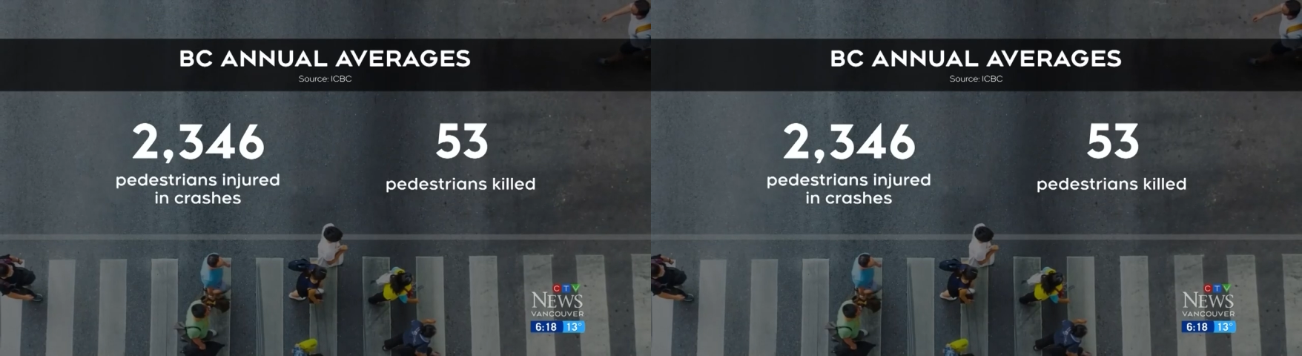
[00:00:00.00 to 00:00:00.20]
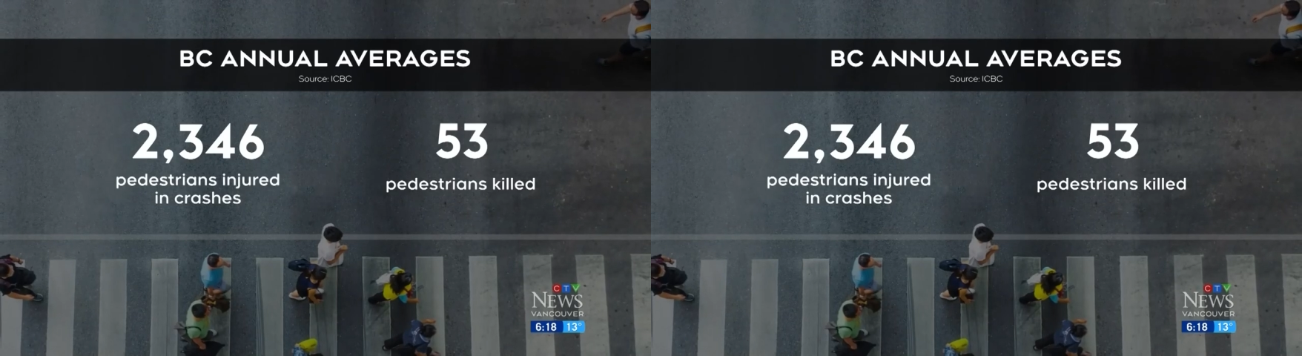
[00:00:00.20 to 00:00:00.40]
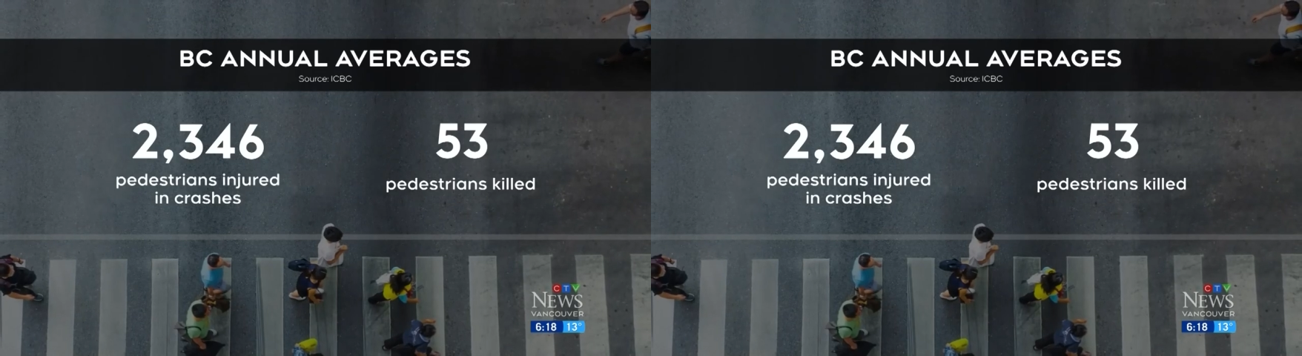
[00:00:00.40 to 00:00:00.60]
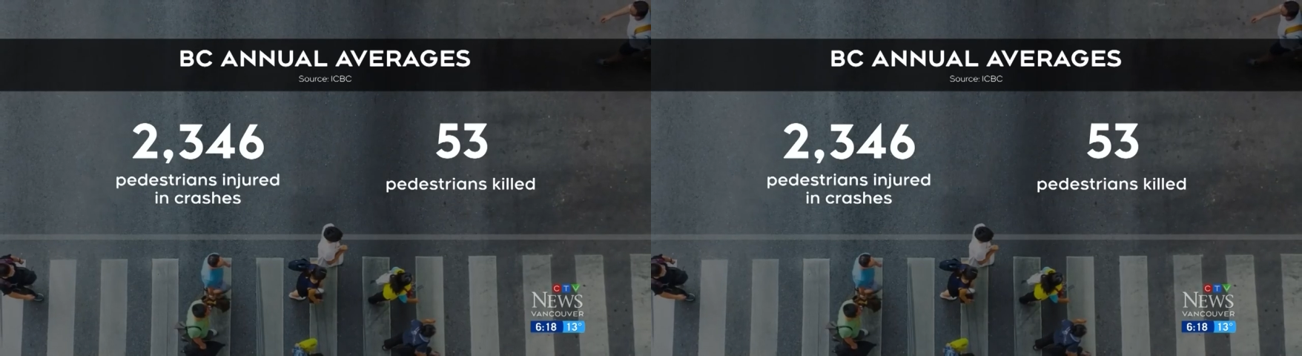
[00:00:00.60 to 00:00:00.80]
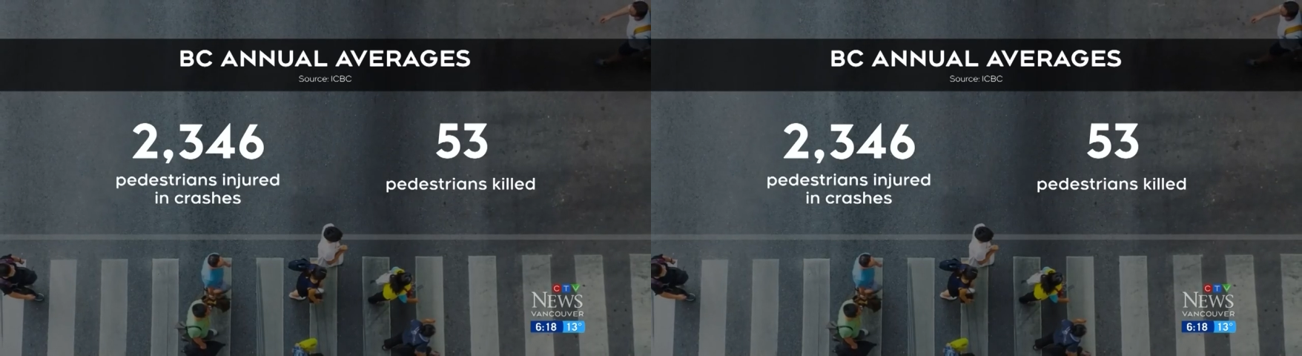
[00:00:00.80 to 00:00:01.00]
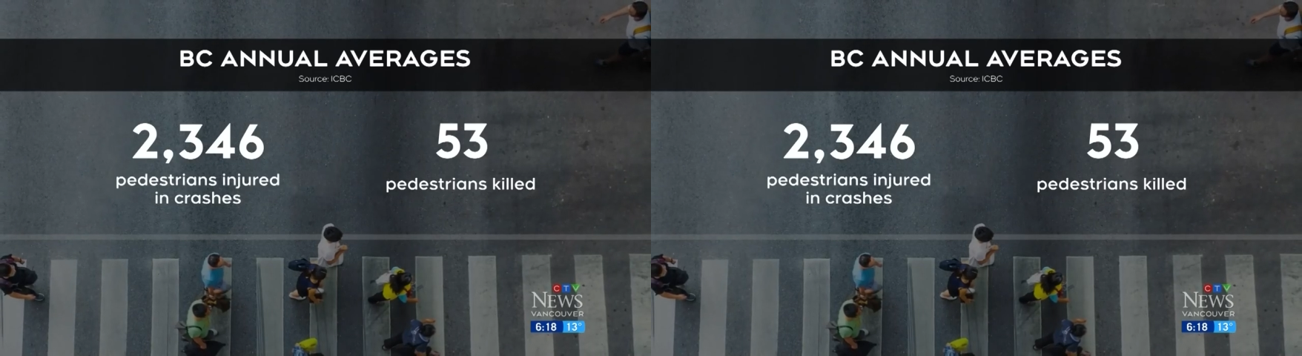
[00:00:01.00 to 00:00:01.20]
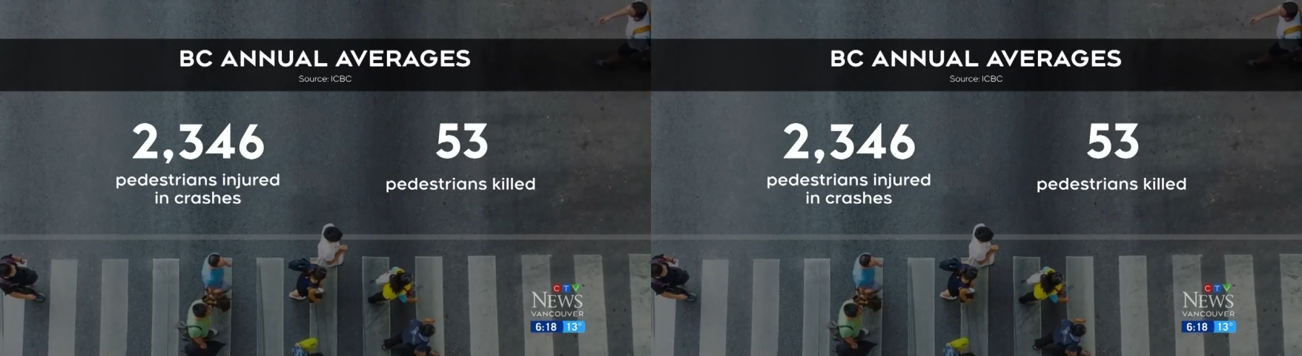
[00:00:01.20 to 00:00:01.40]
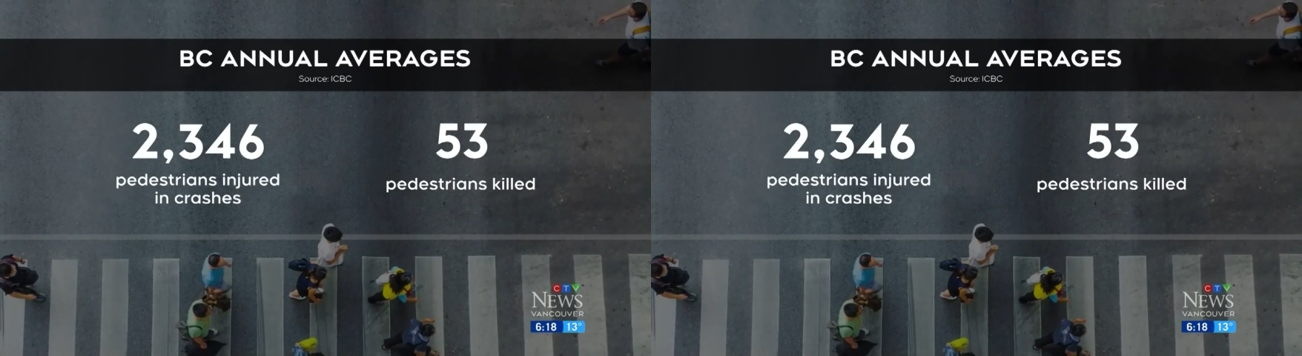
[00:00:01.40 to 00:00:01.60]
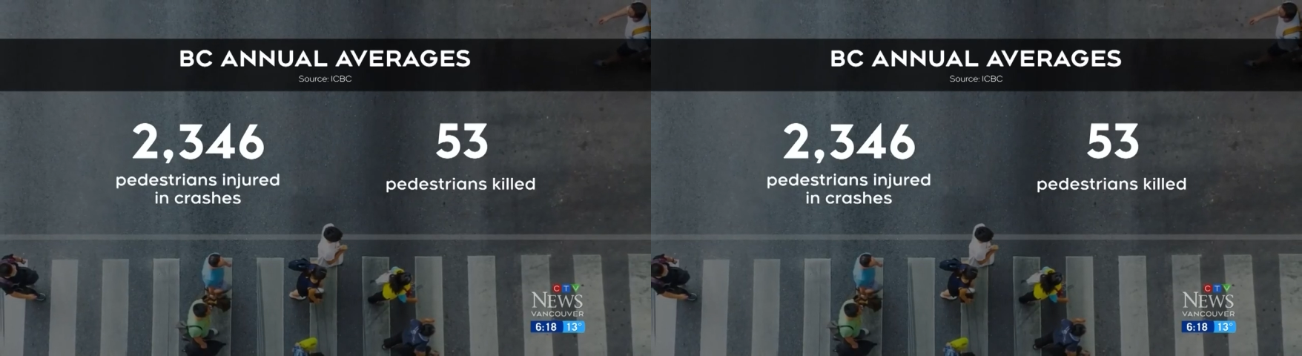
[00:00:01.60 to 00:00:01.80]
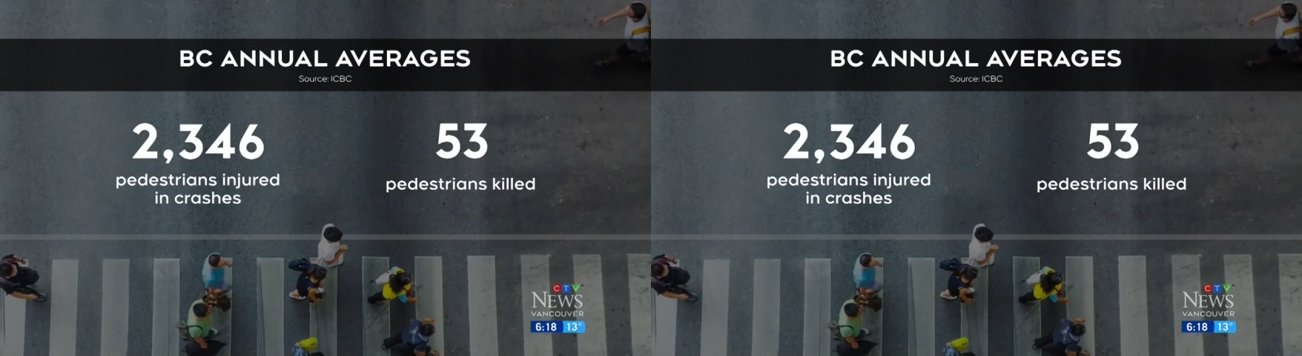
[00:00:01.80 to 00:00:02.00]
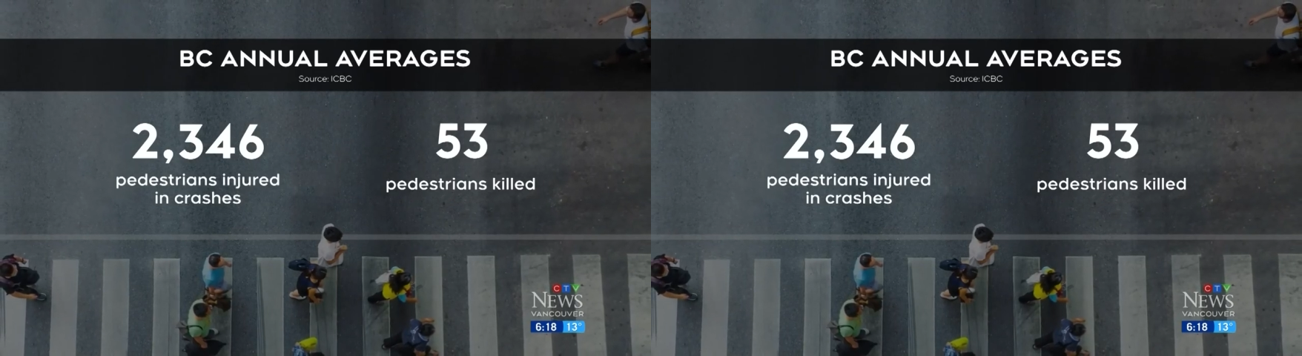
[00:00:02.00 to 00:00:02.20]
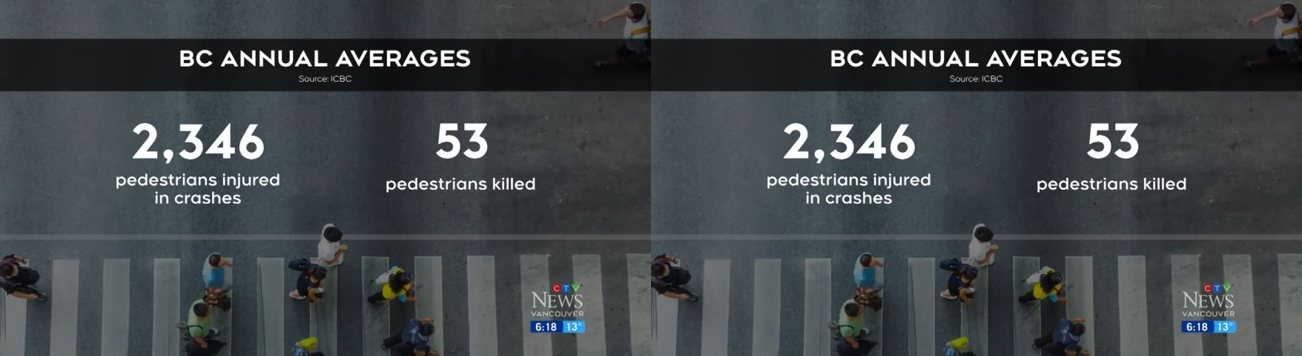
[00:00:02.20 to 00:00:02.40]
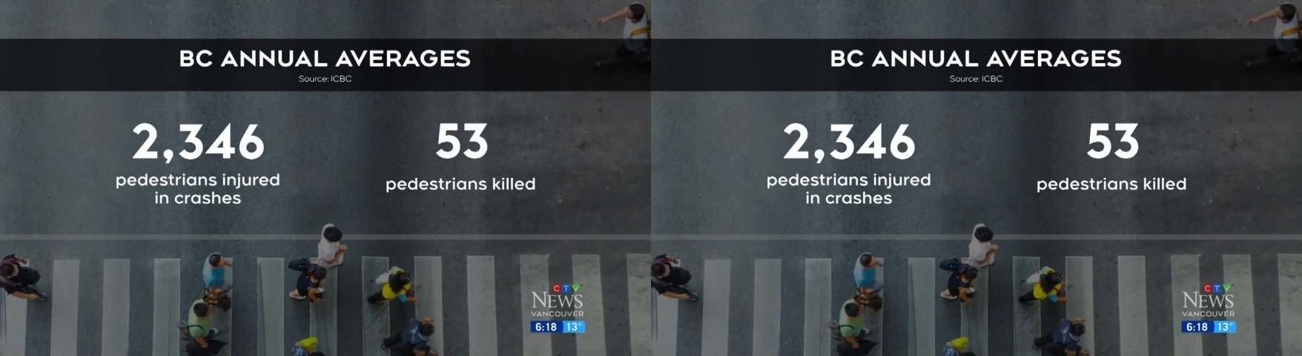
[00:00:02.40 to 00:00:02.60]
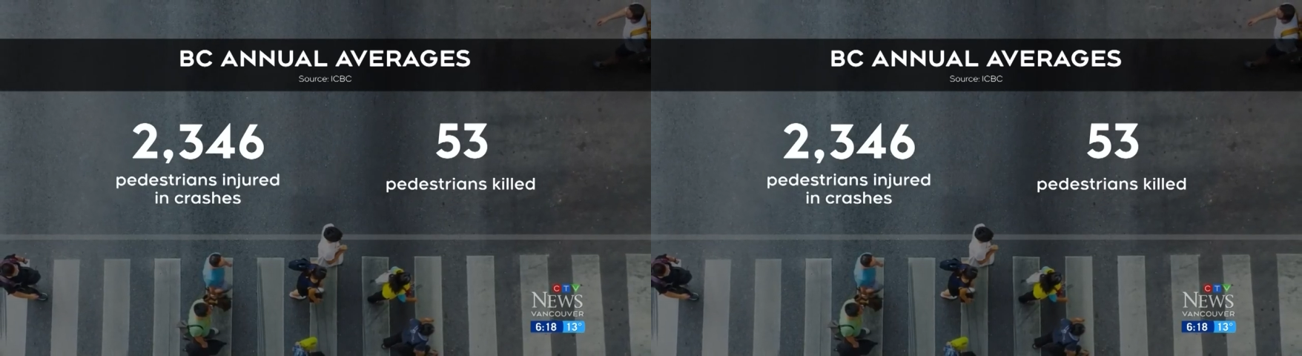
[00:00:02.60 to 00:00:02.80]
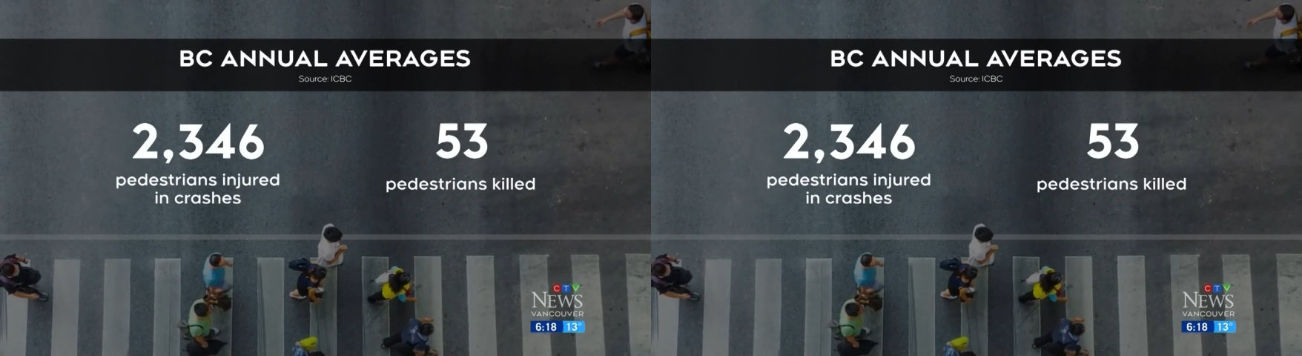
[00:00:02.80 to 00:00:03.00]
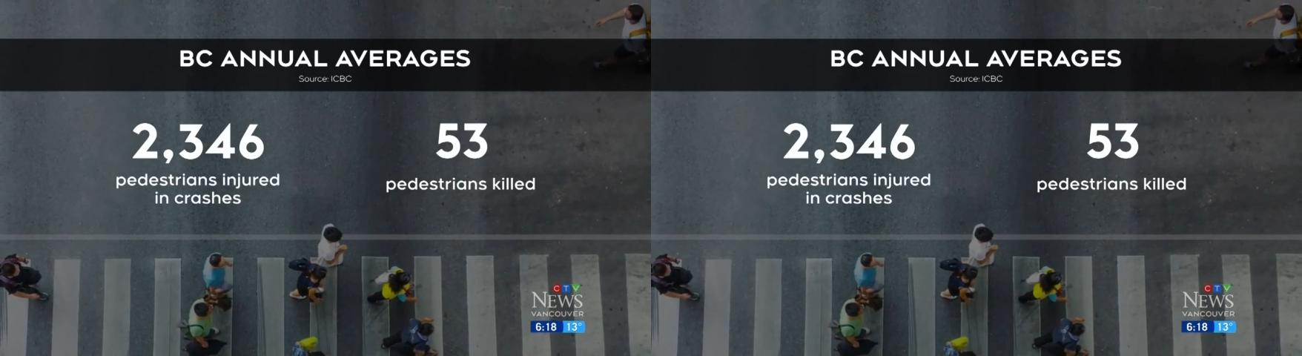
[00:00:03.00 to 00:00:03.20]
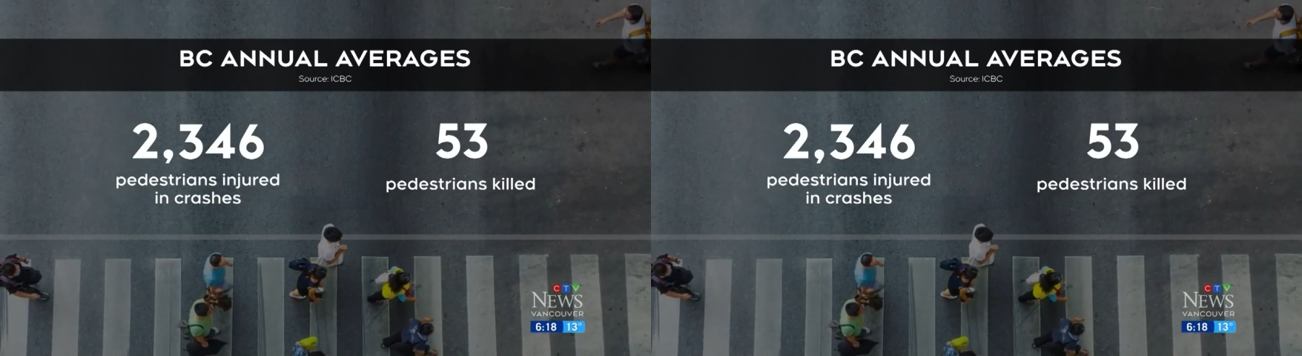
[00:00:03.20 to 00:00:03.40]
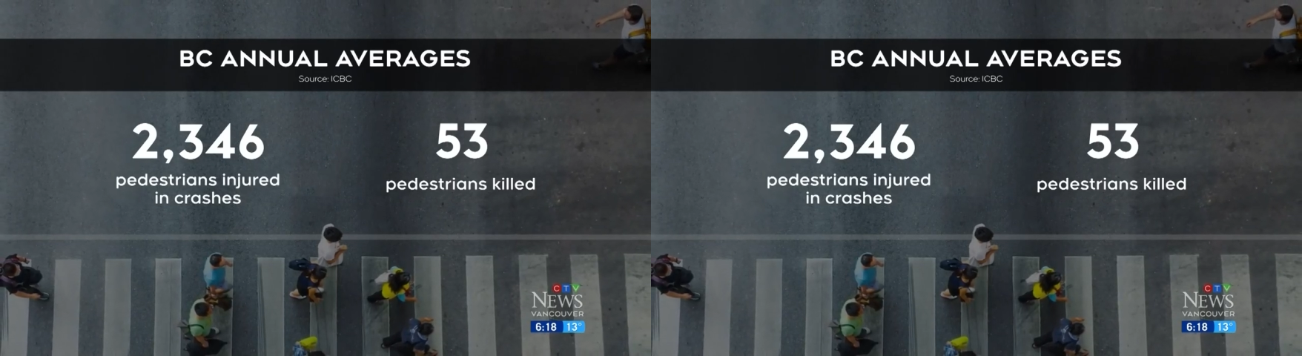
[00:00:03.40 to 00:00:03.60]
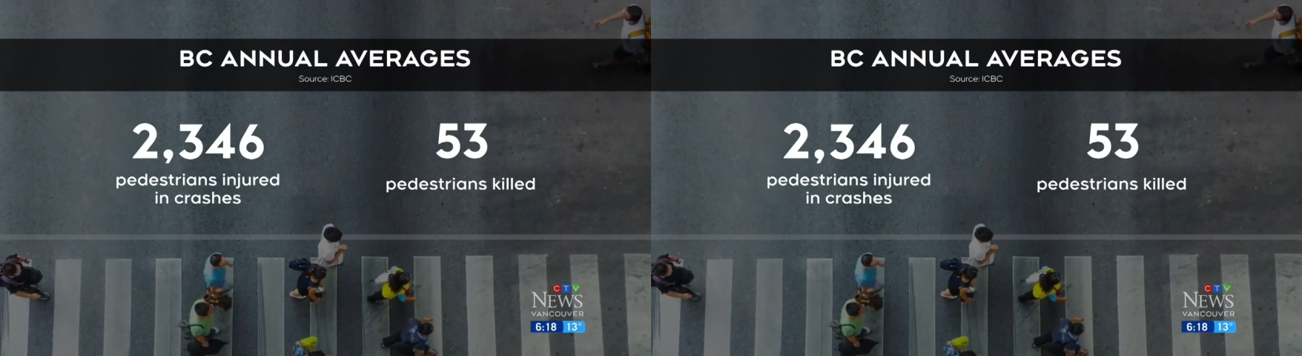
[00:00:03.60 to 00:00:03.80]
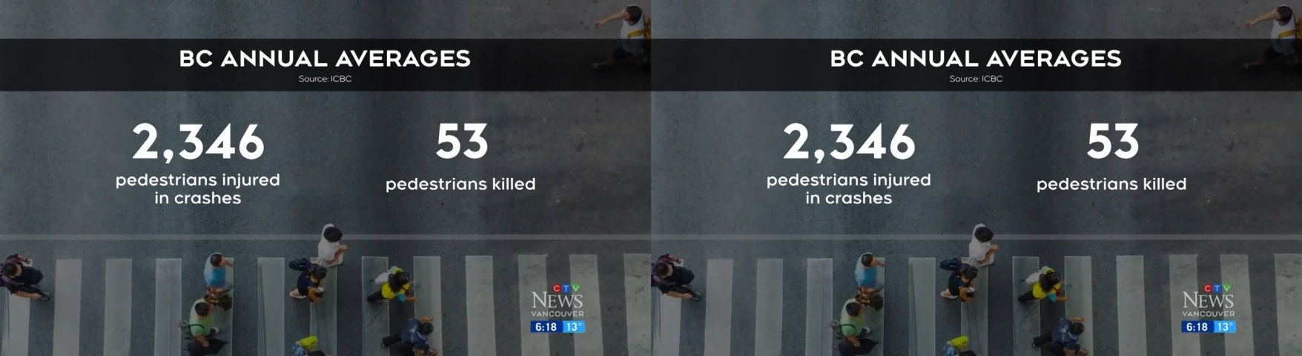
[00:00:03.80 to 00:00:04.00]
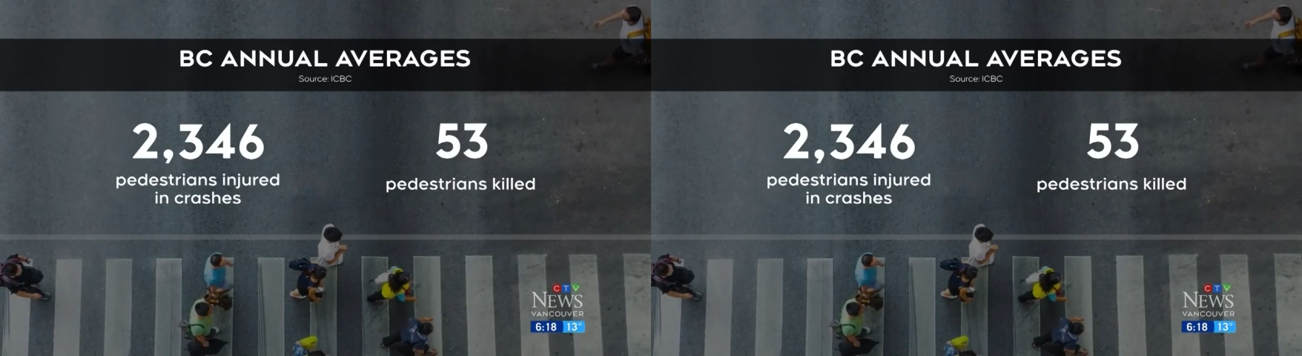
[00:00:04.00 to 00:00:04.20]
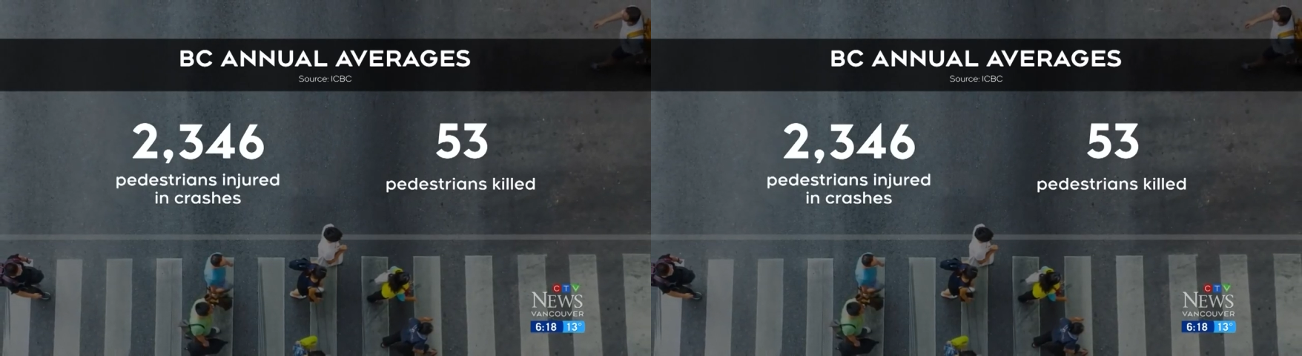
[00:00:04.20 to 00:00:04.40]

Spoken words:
(no speaker visible)